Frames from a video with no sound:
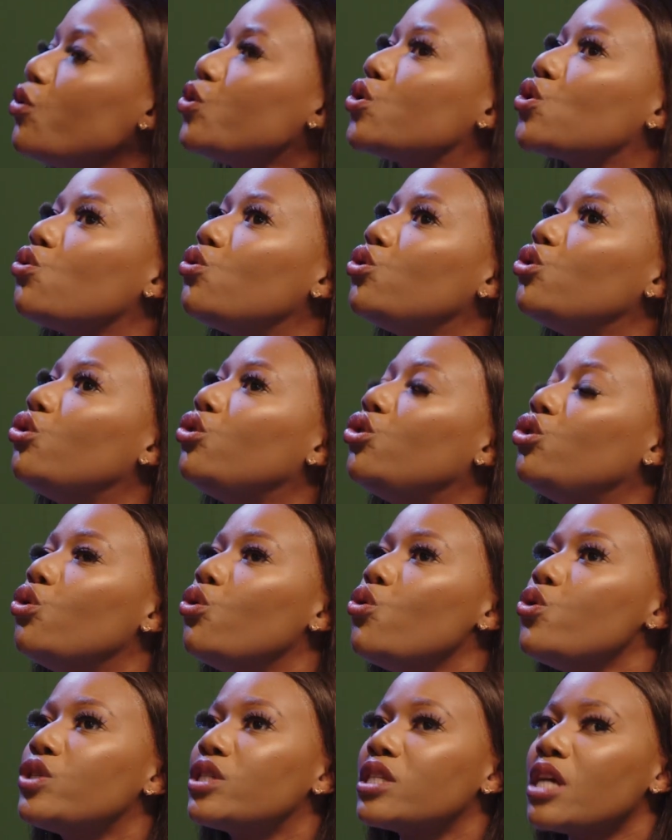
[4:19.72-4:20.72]
do you
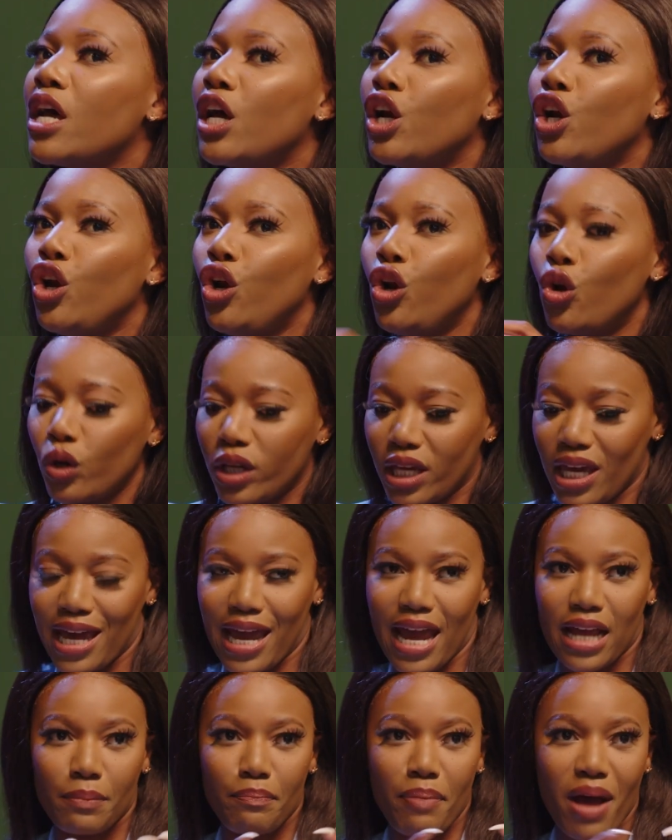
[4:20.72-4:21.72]
use
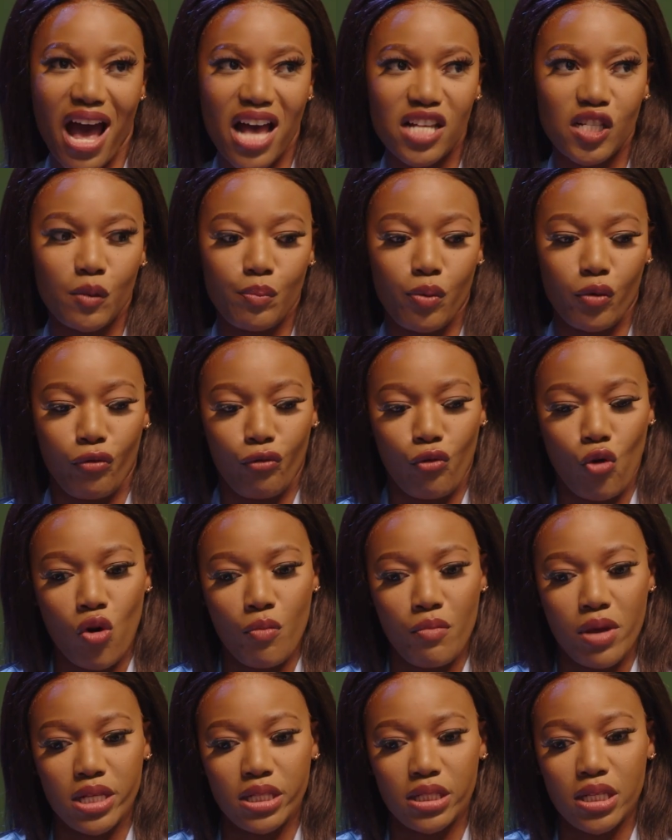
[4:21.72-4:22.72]
looking at past
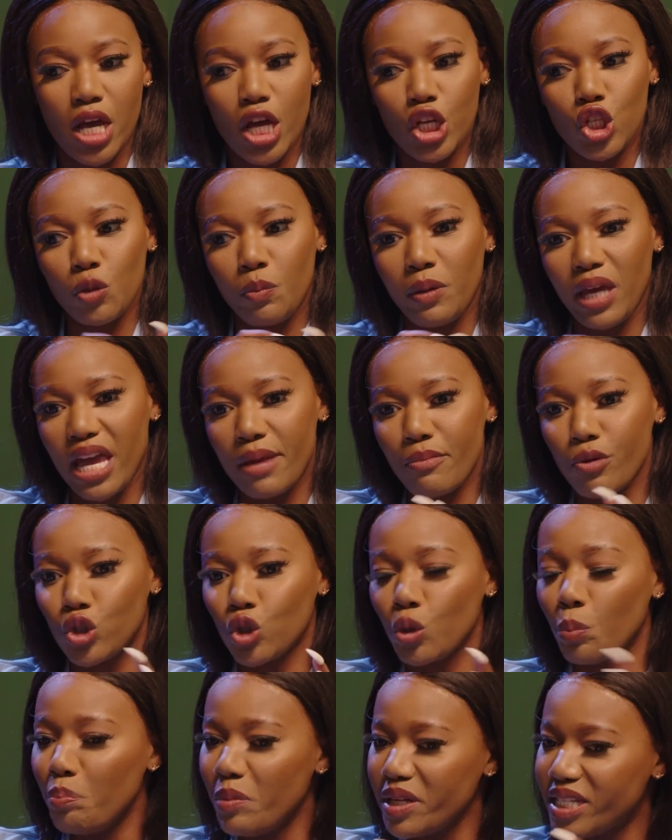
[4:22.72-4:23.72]
performance to be able
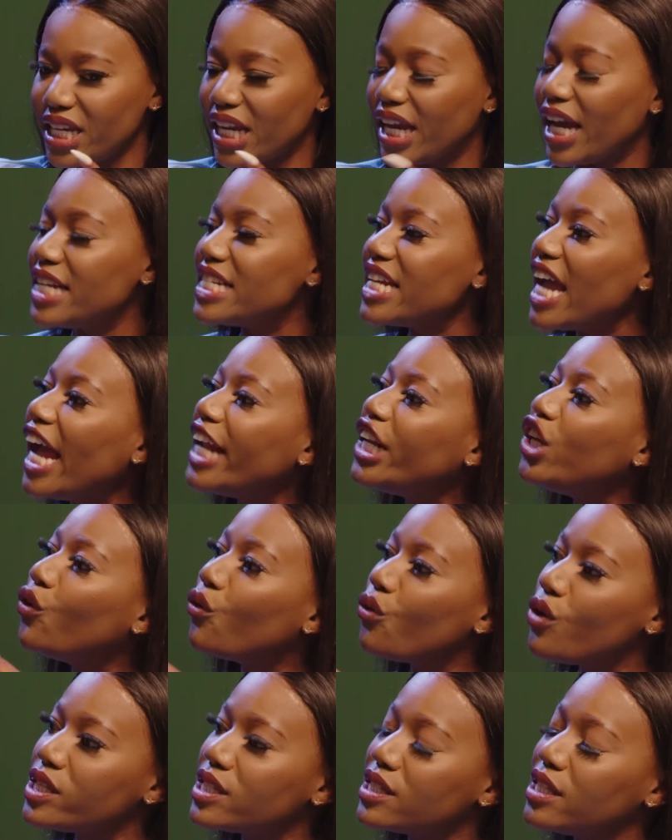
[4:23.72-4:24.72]
to mitigate any
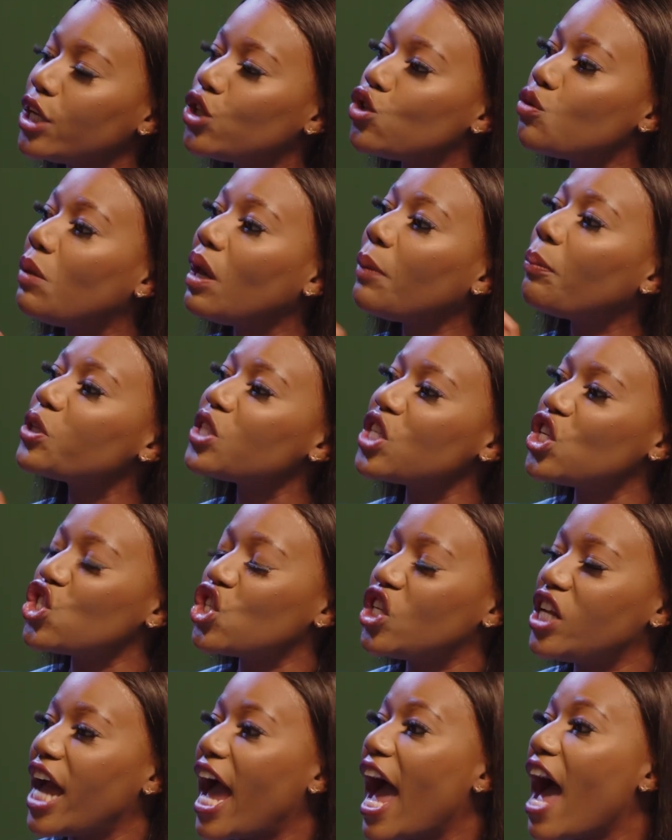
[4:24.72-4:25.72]
risk that you may
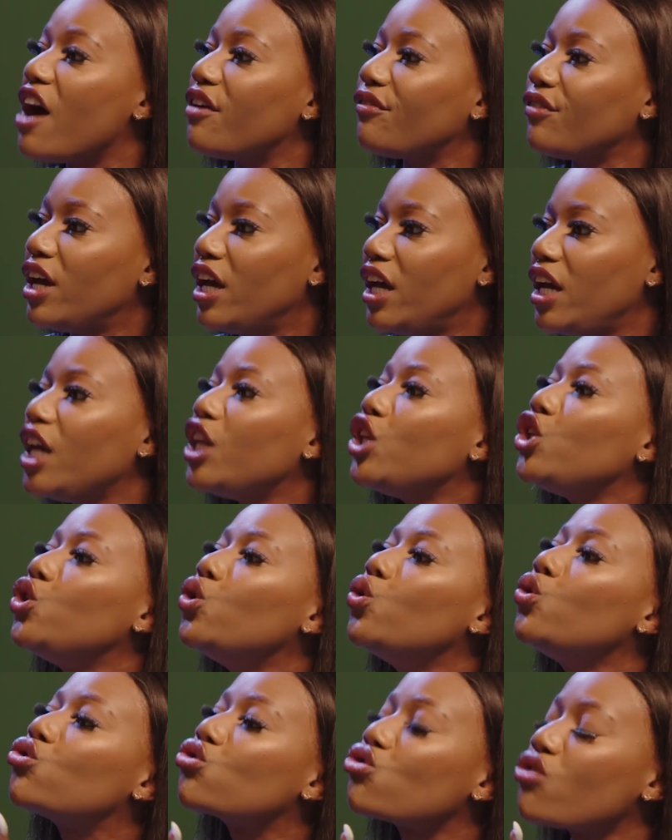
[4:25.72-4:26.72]
potentially have in
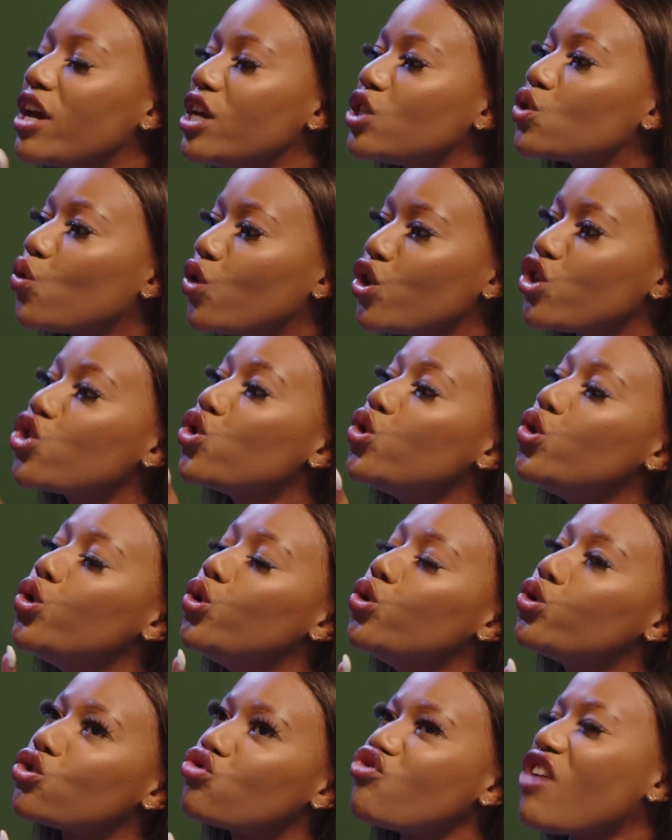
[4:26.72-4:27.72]
new trades or a
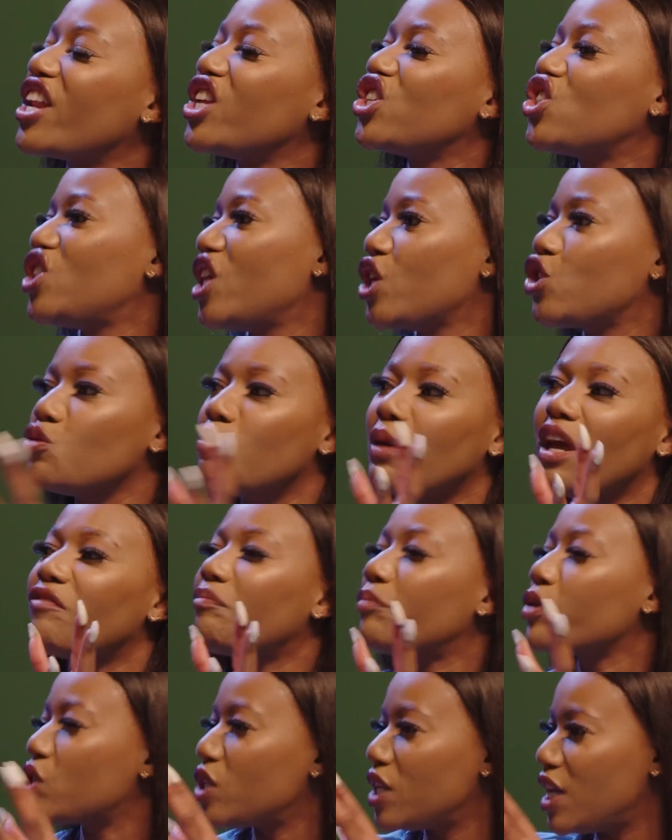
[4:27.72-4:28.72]
new strategy that you may have
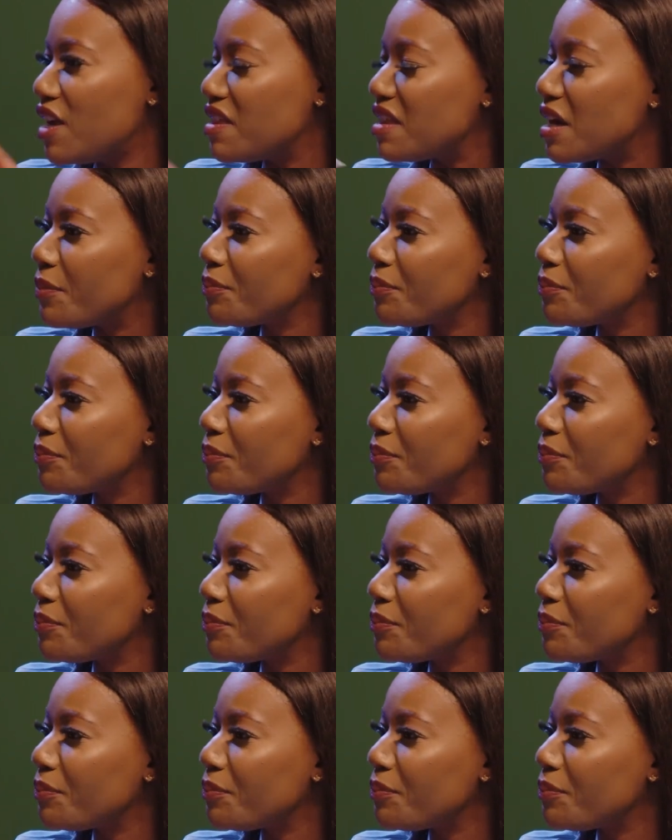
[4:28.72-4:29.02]
put together?